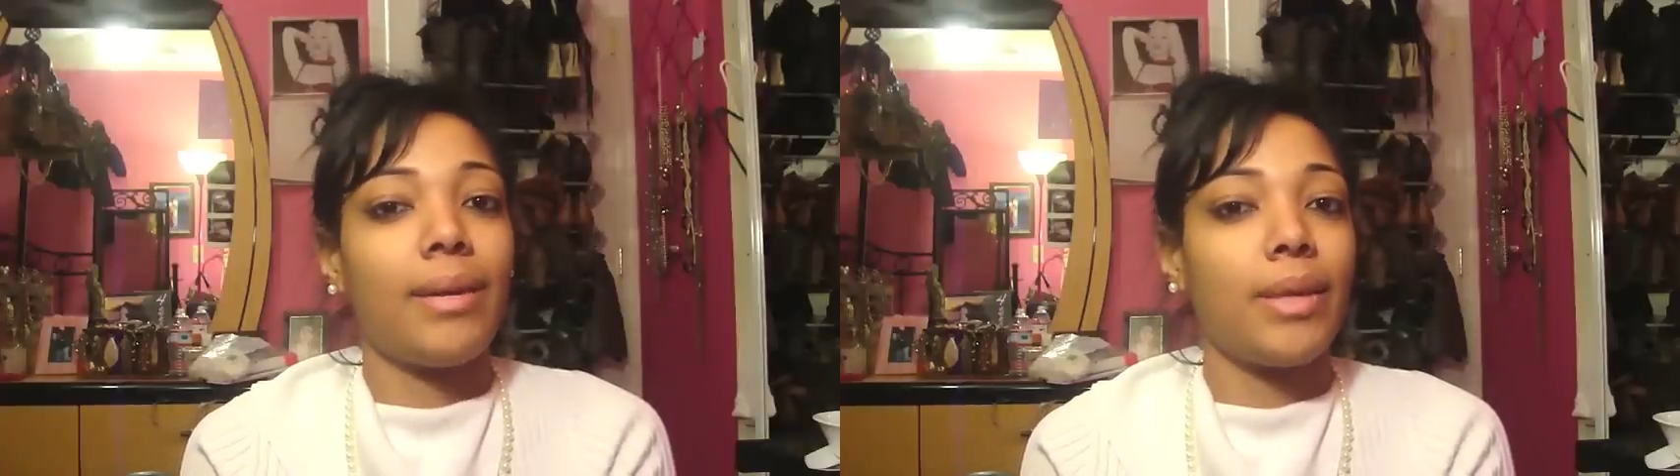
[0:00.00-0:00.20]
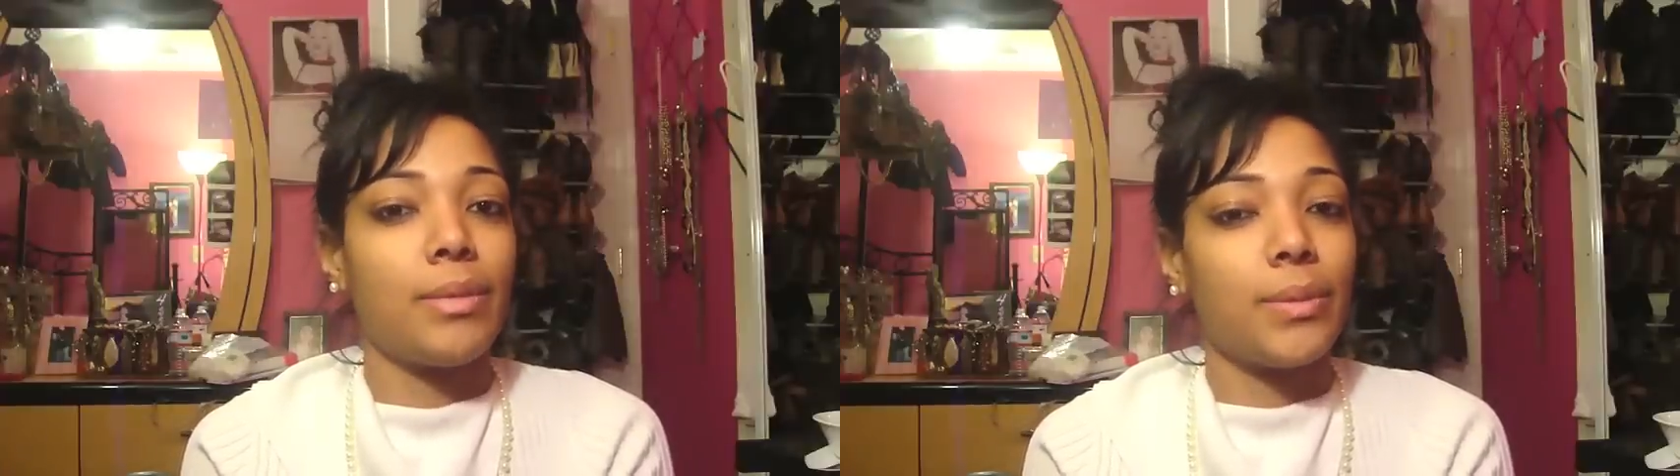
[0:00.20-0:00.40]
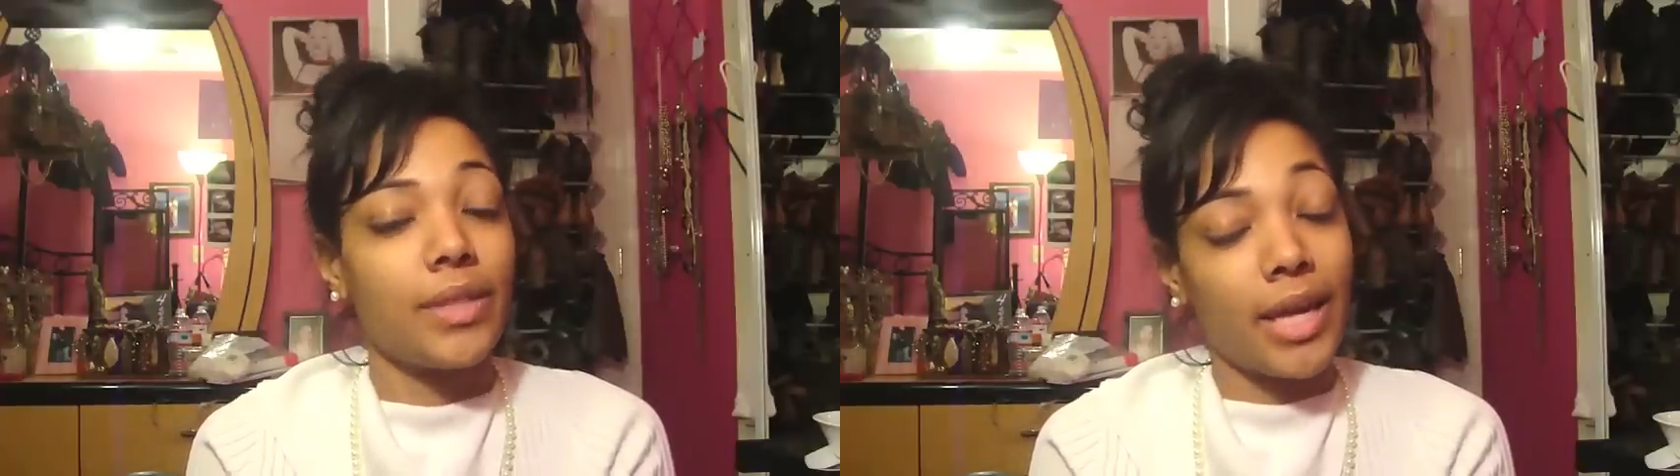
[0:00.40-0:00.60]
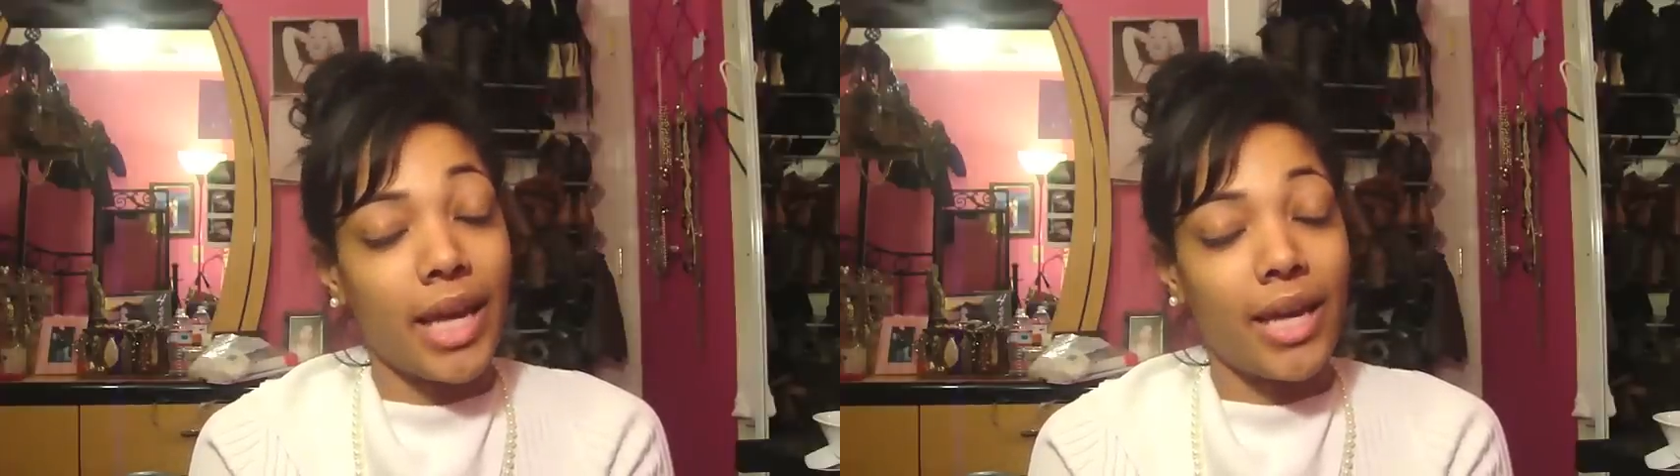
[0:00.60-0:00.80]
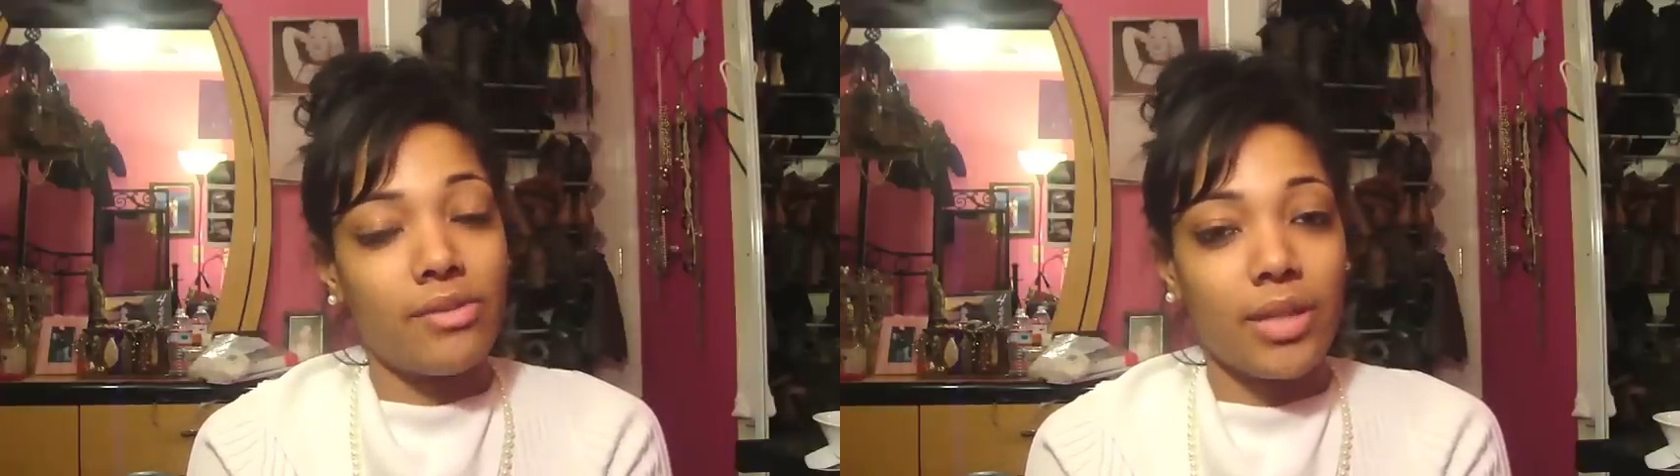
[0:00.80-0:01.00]
baby will not
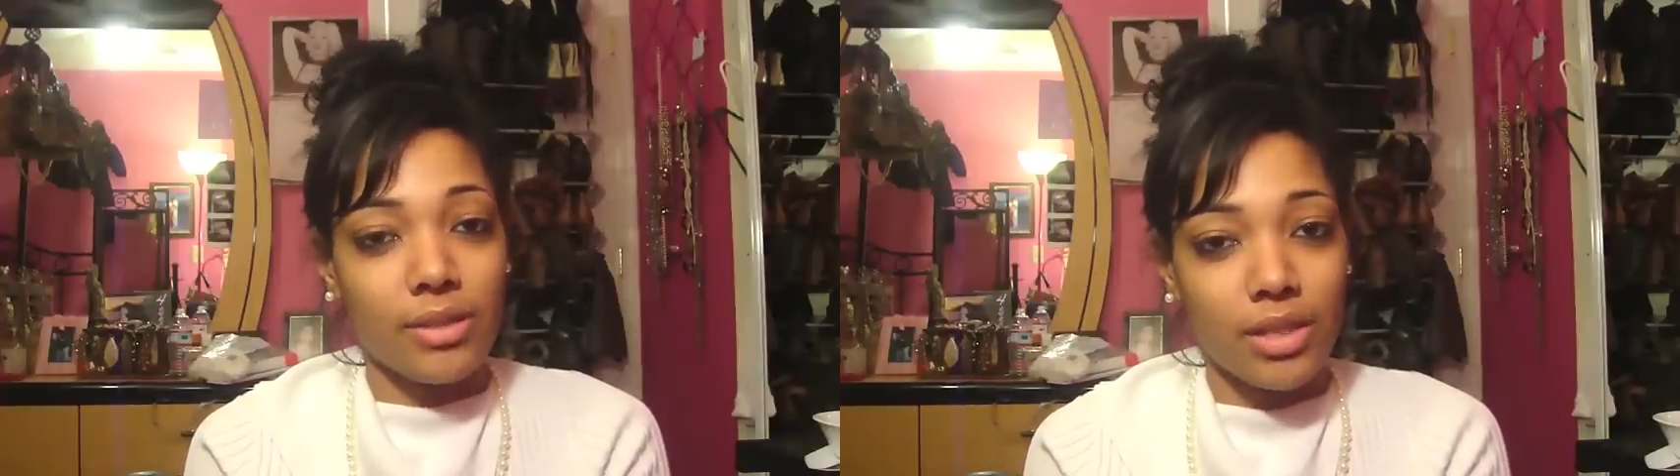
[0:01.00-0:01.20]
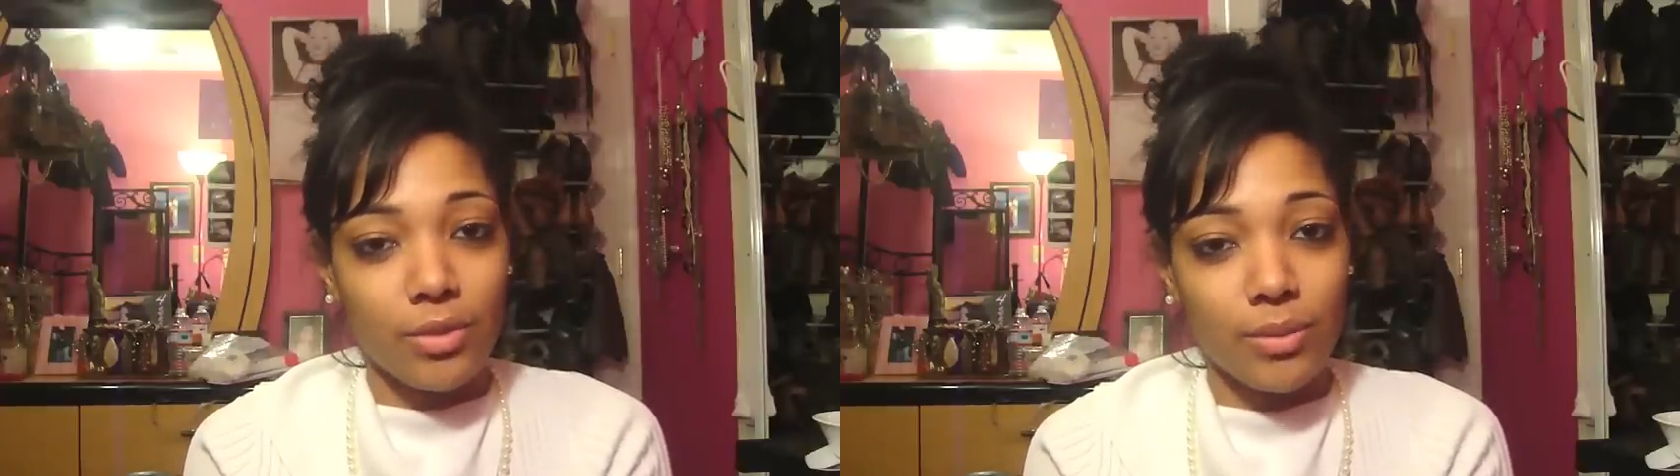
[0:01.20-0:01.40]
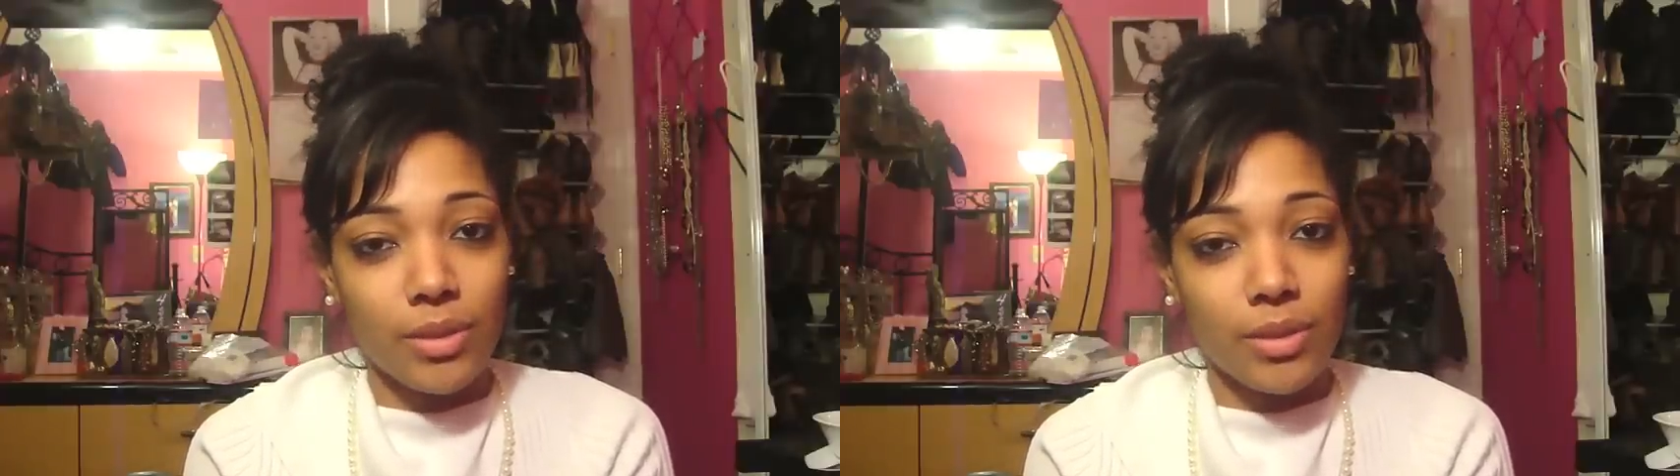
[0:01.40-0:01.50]
have Down syndrome.